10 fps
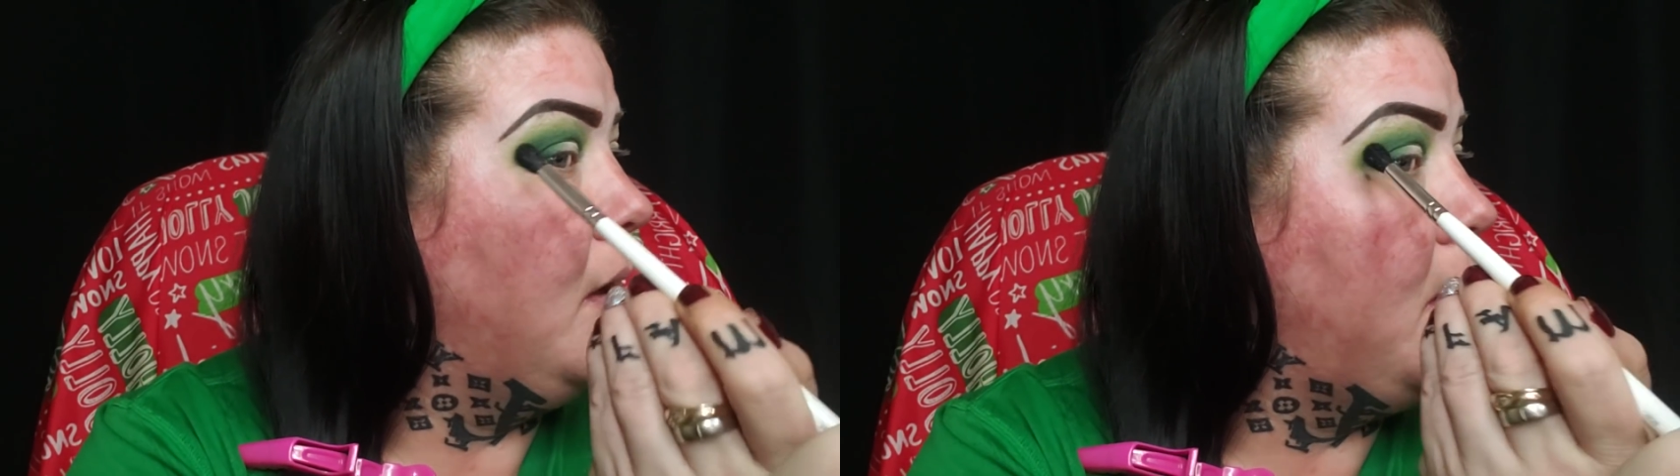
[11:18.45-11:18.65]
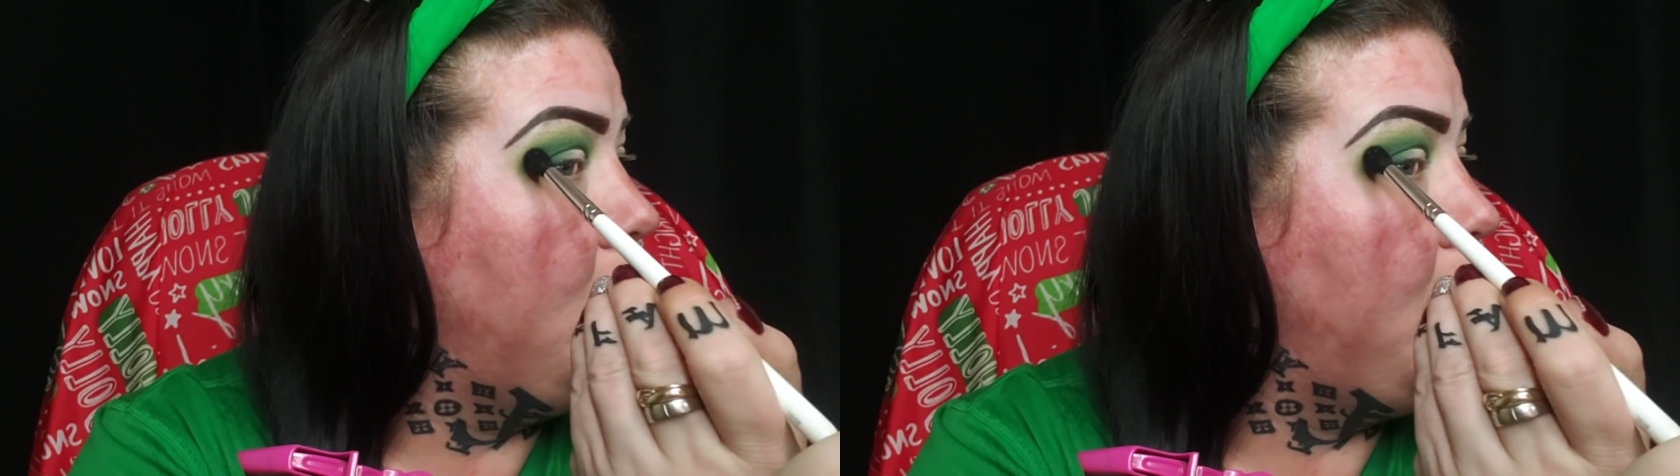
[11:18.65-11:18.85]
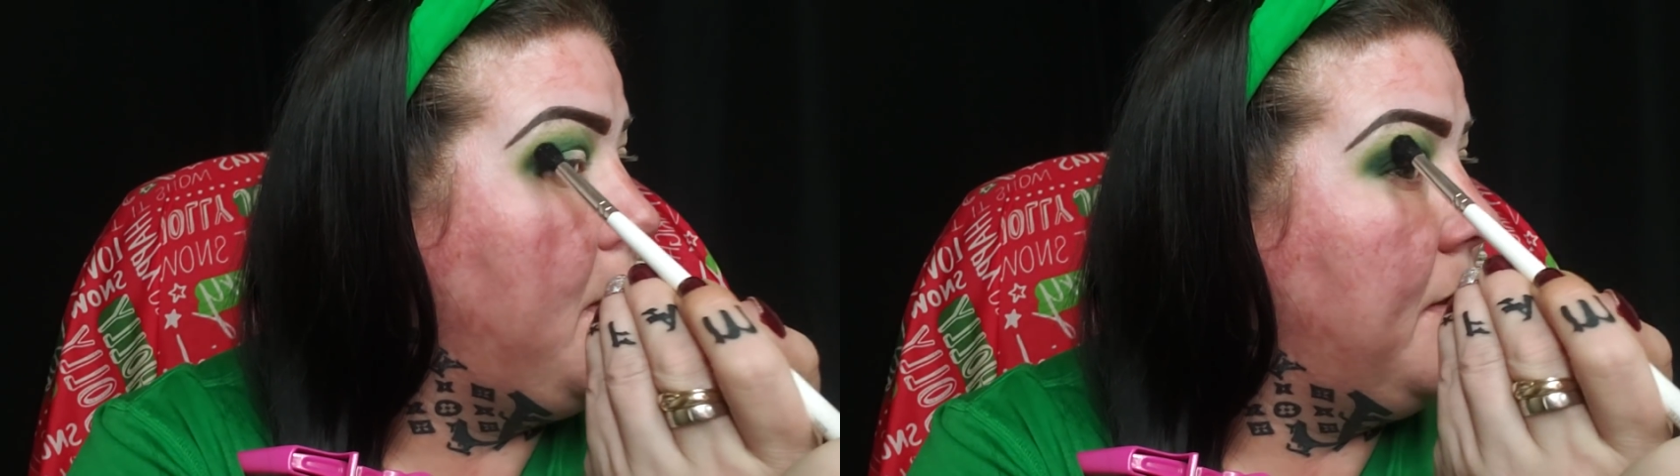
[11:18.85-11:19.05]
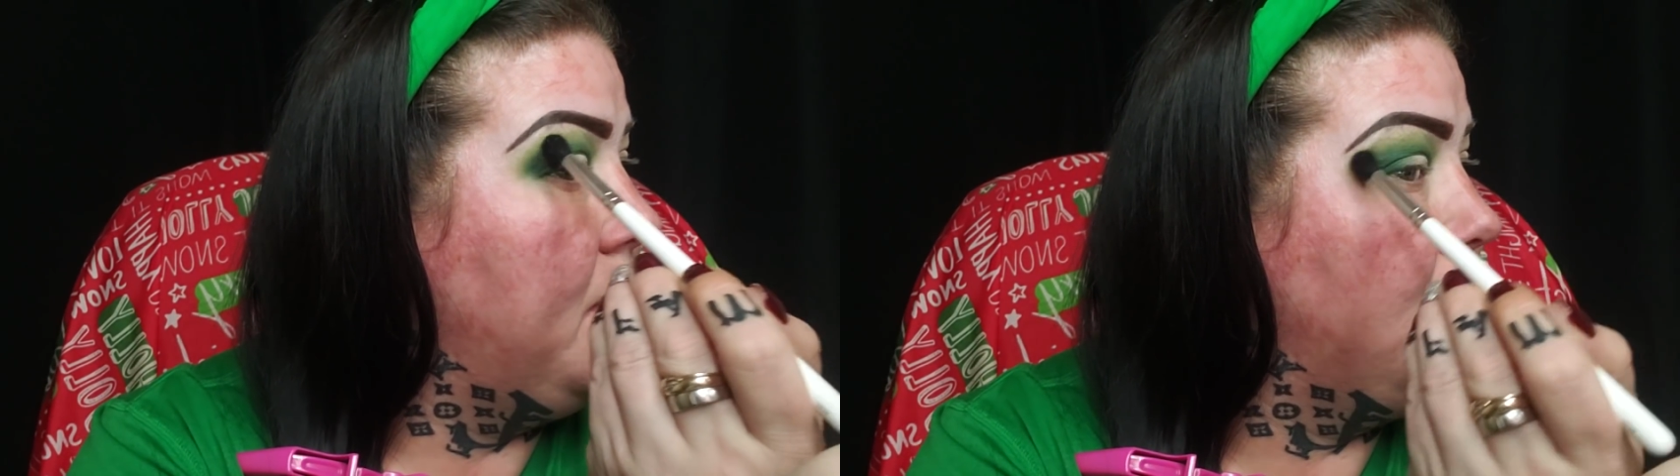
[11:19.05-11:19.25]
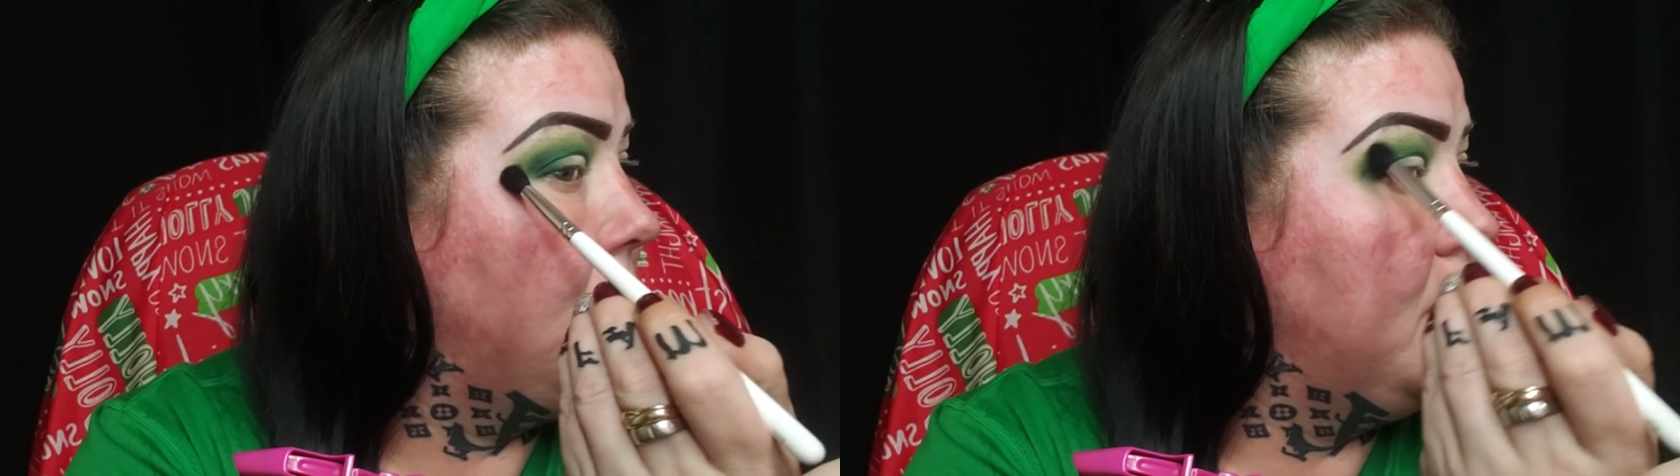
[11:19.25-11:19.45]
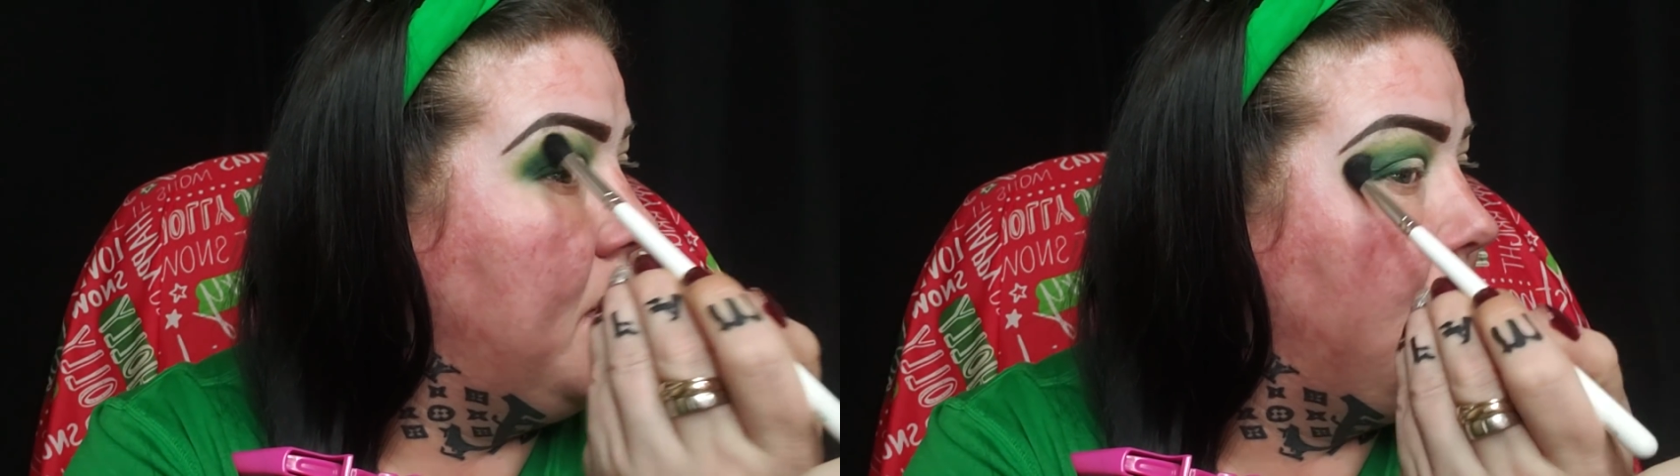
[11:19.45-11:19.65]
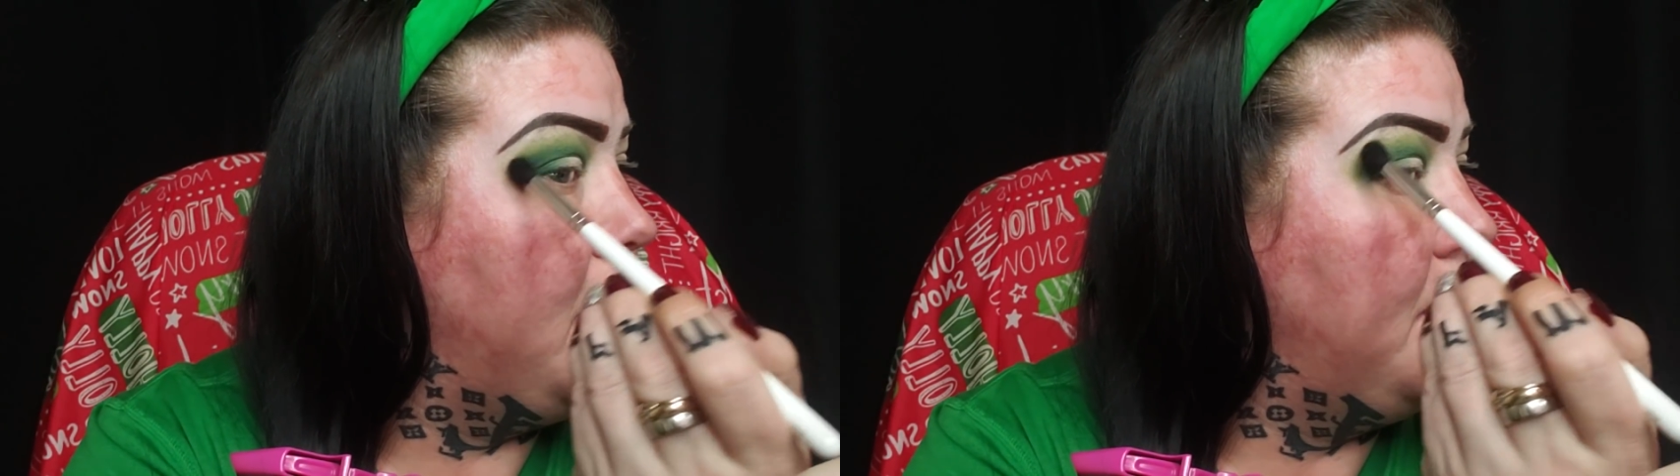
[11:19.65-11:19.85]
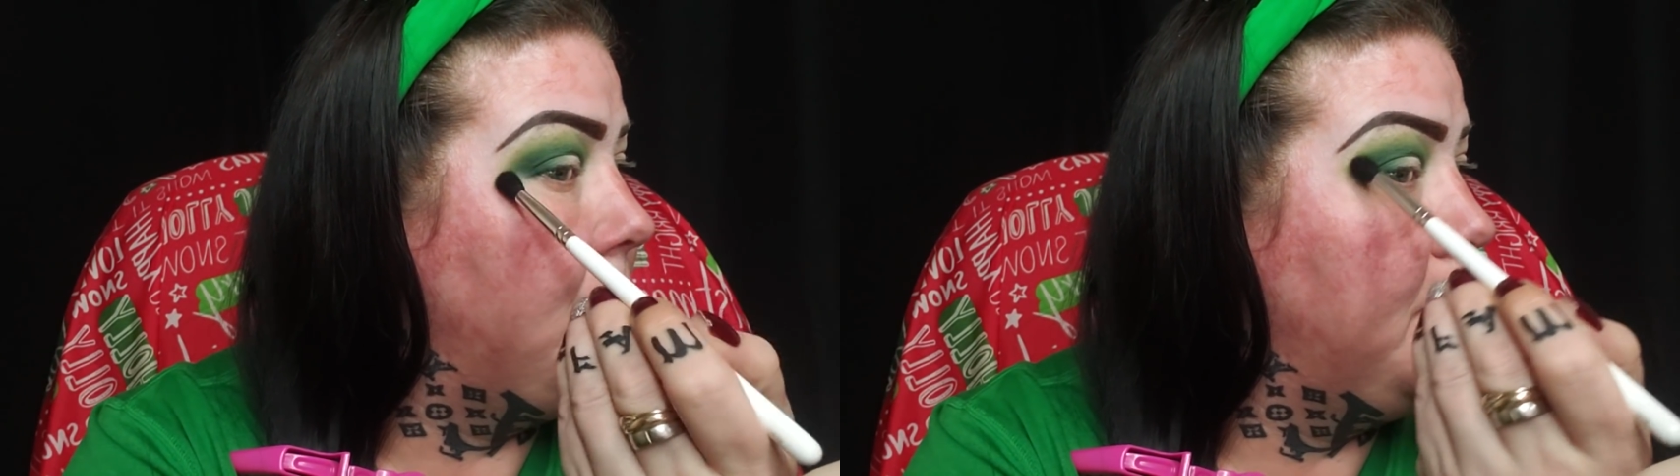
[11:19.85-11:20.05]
God dang. Alright.